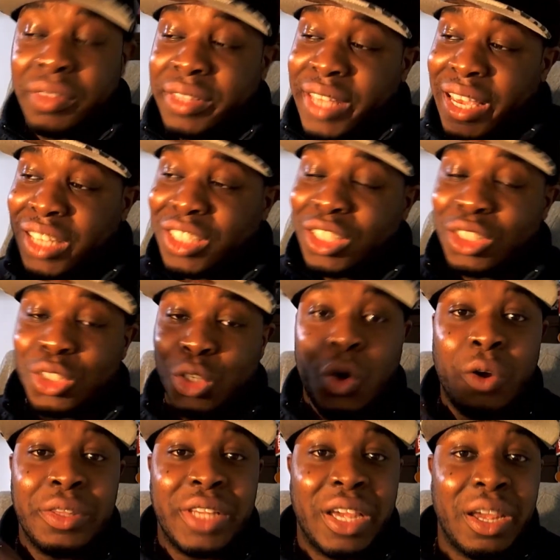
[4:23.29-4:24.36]
They just go on
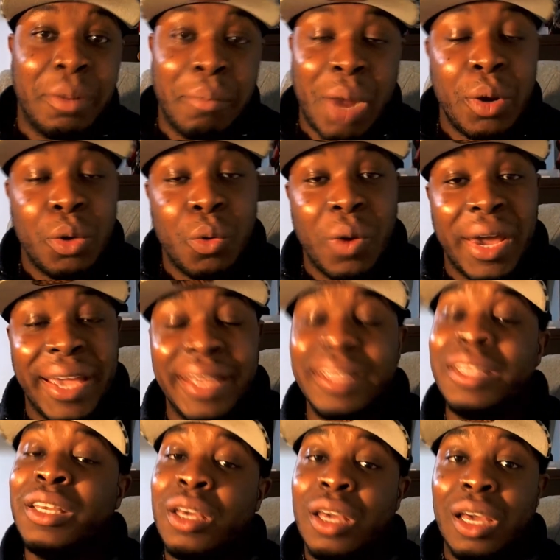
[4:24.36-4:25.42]
their merry way
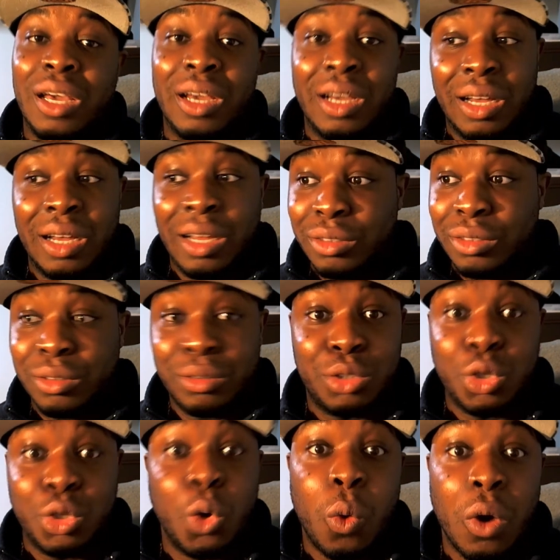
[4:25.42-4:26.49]
uh,
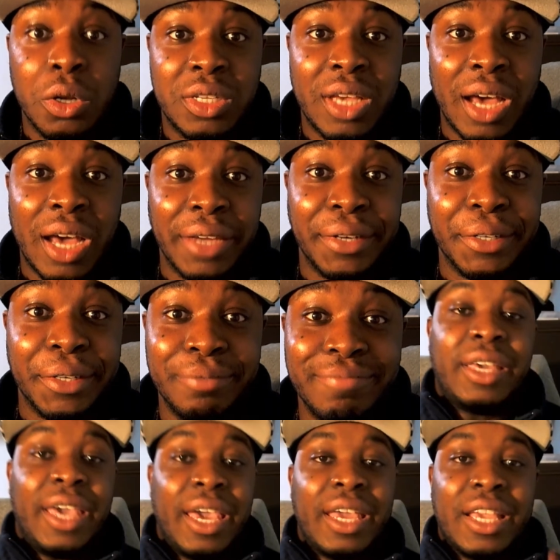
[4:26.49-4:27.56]
towards Kaido.
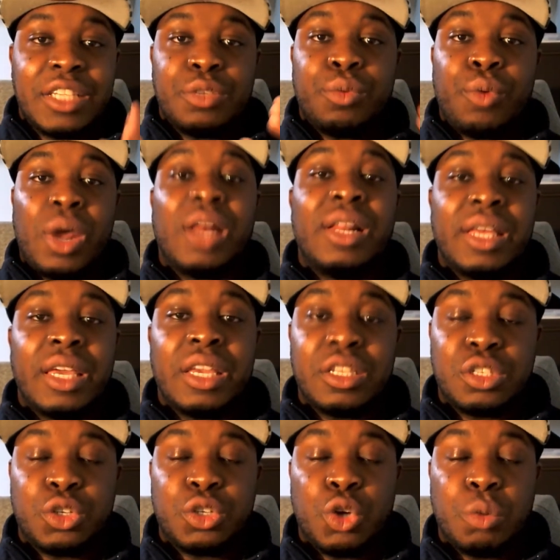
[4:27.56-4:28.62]
King is rallying his
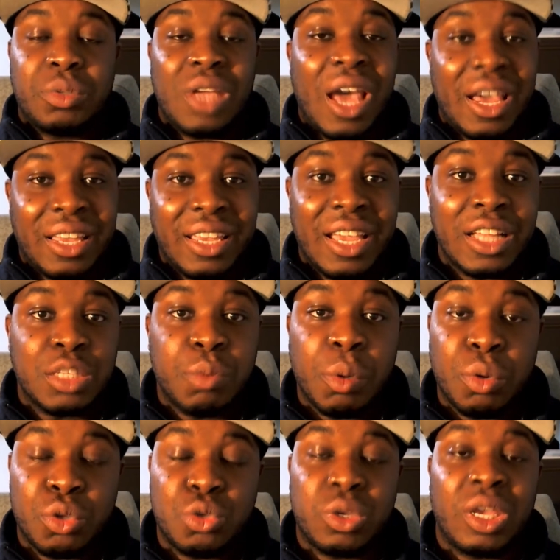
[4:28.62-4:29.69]
troops against
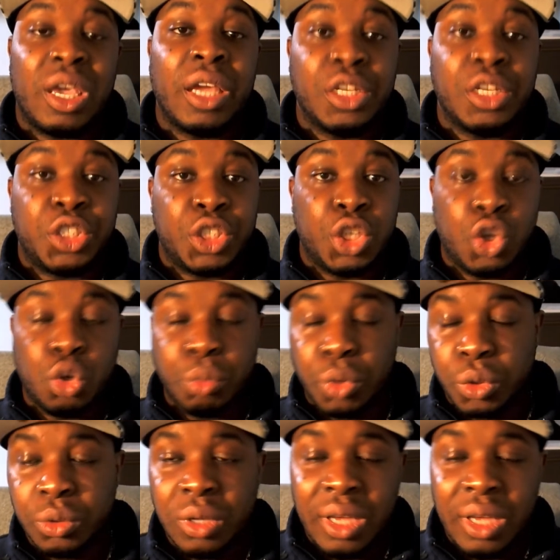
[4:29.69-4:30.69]
Momonosuke and Shinobu.